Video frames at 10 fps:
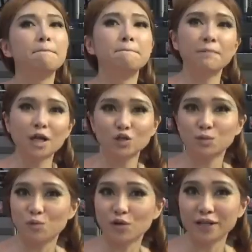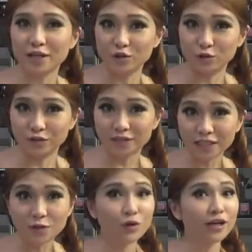Much more than you'll
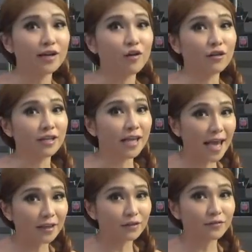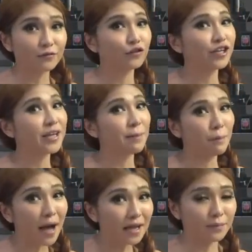see working on an Ender-3 in
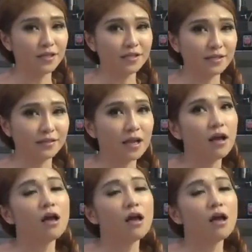my opinion.